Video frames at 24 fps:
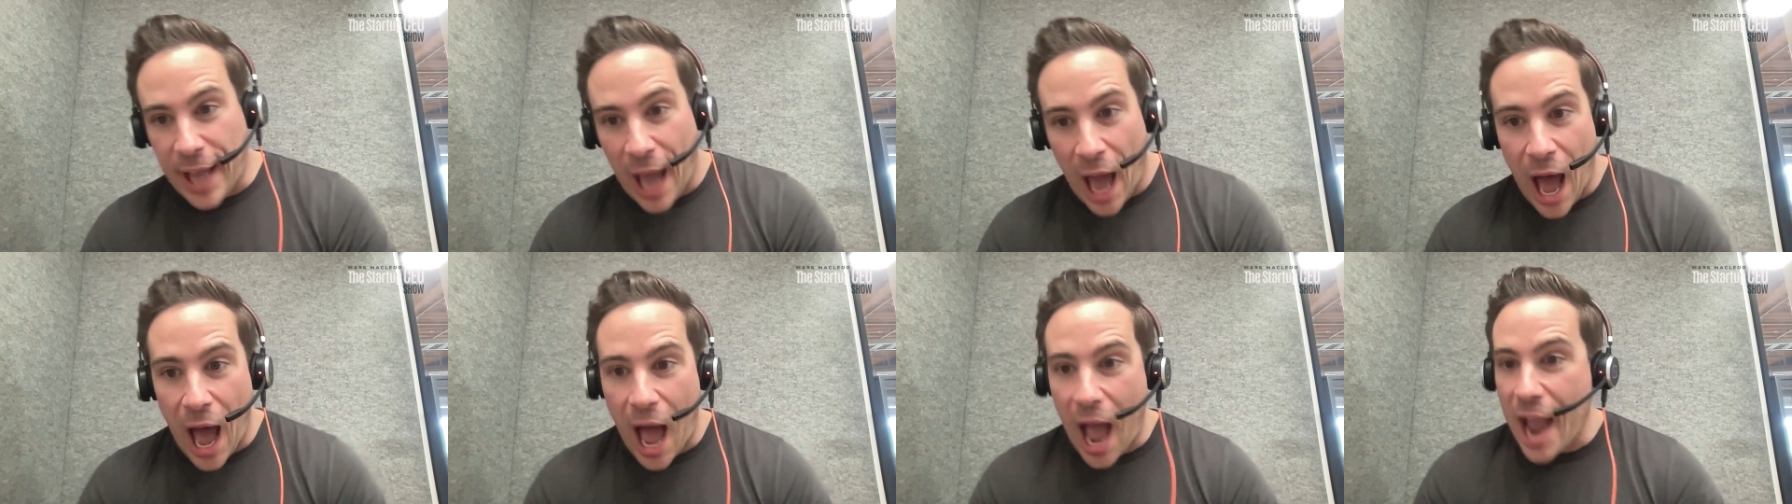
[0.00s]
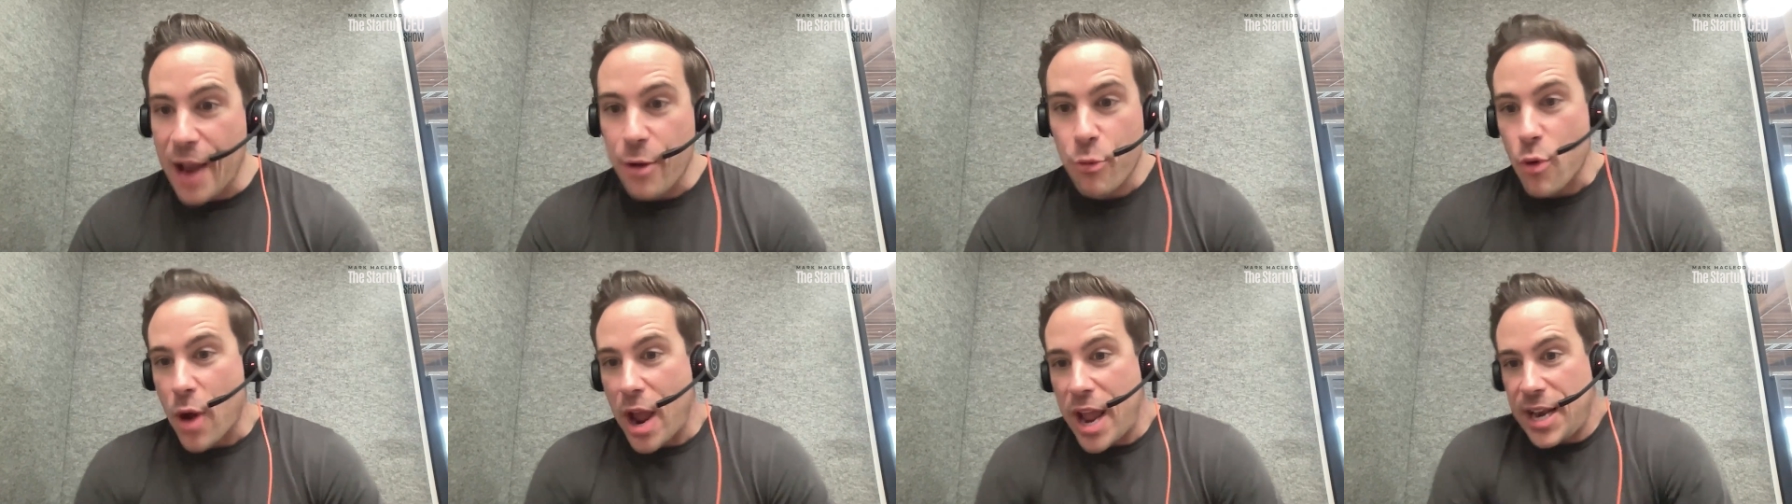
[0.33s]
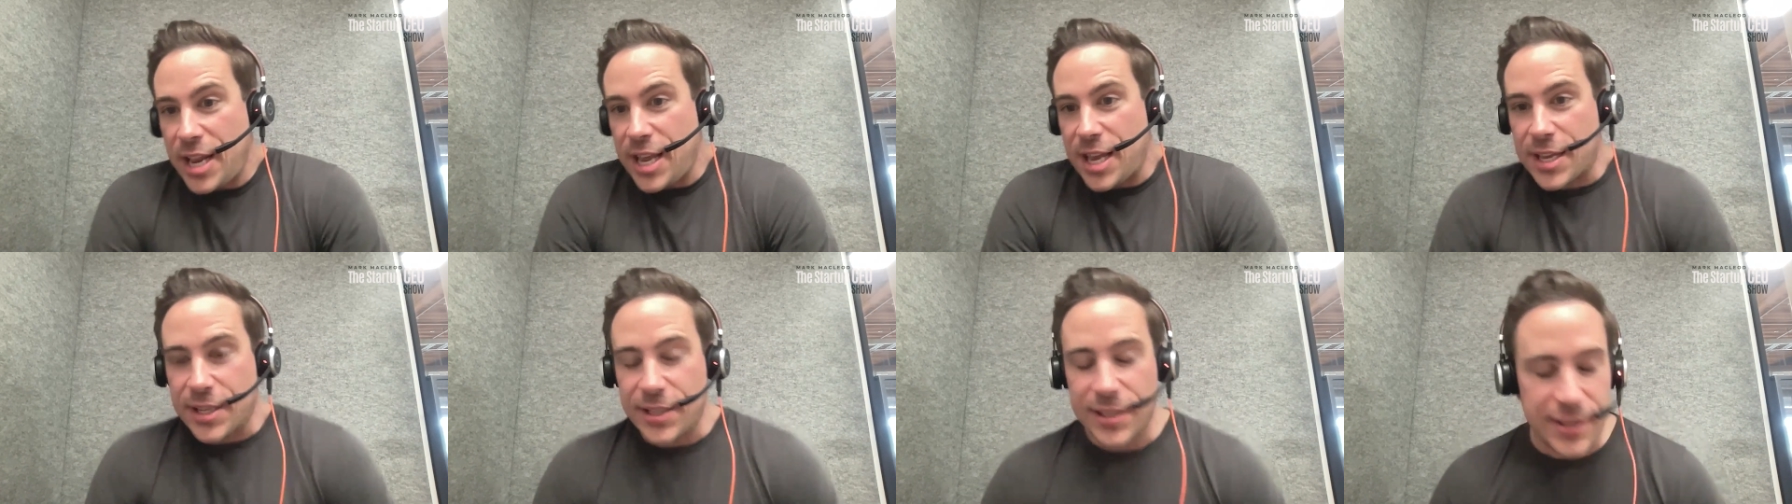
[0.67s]
high
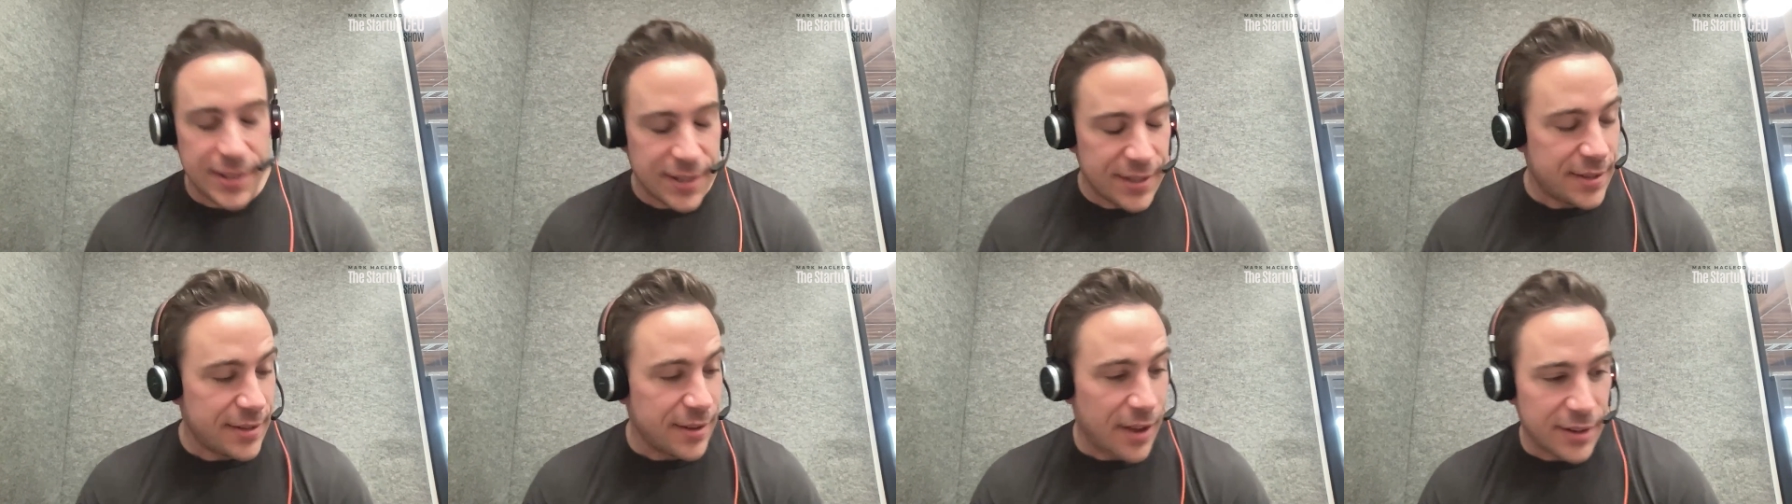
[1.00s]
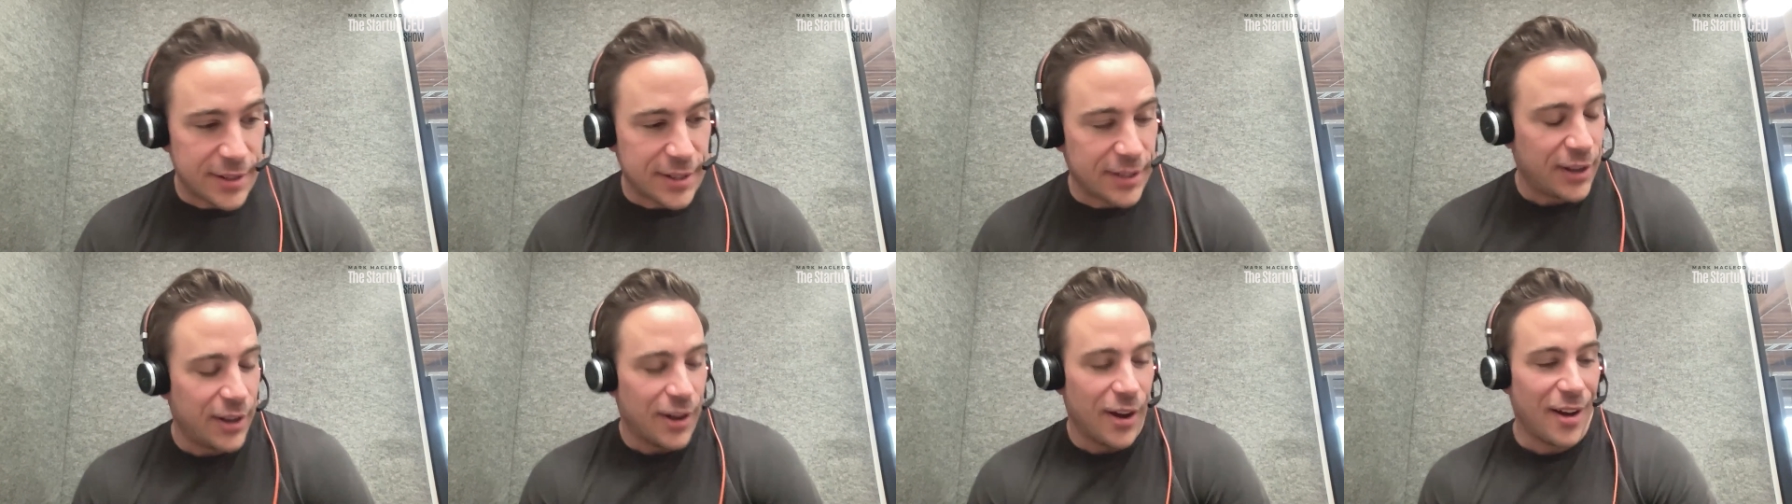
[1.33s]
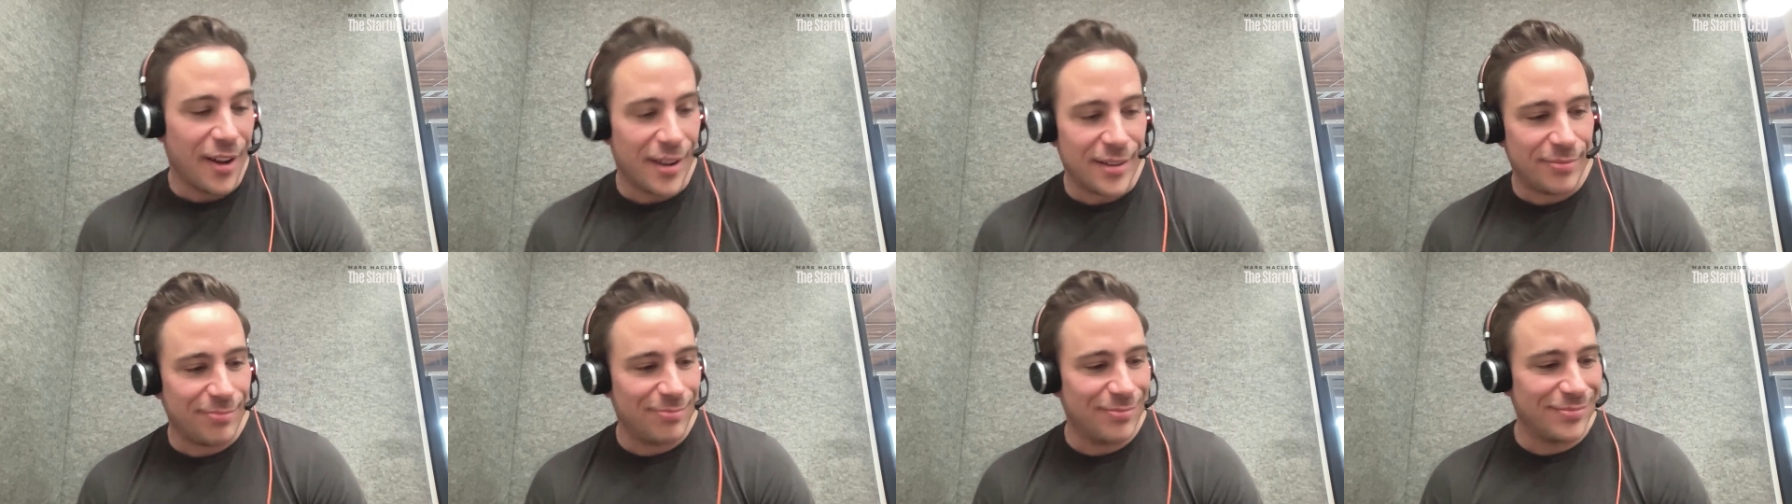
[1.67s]
radius, not to
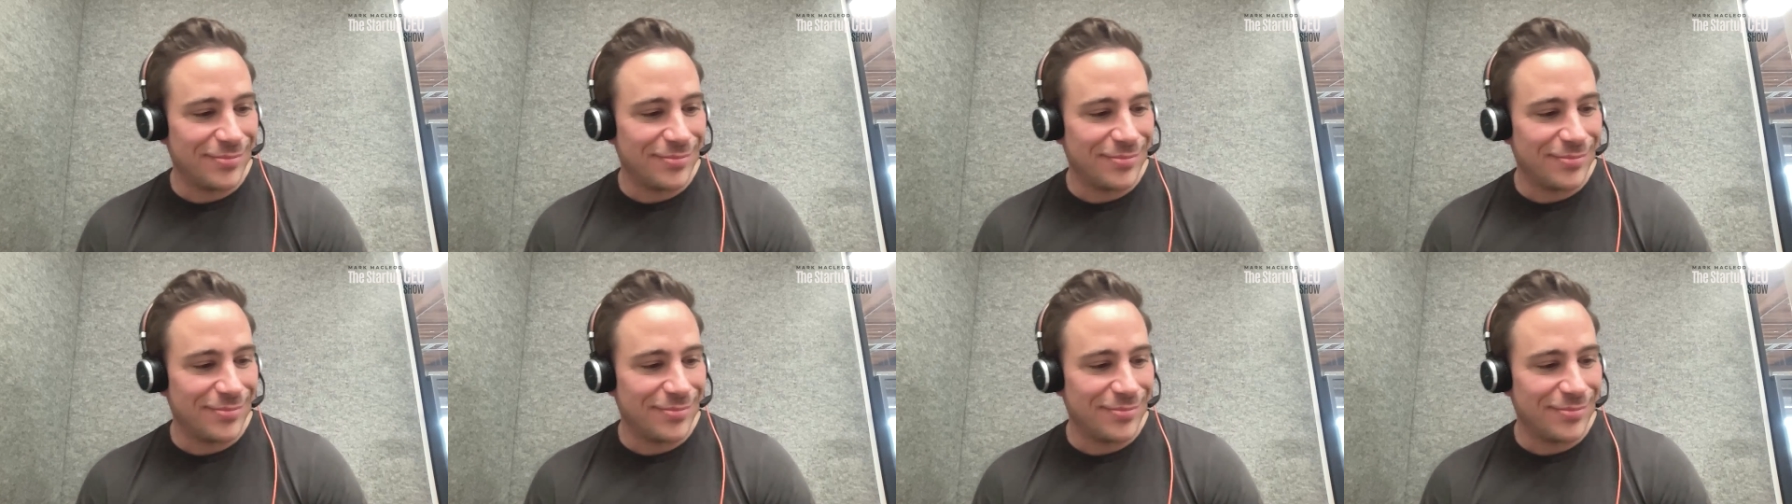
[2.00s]
call it,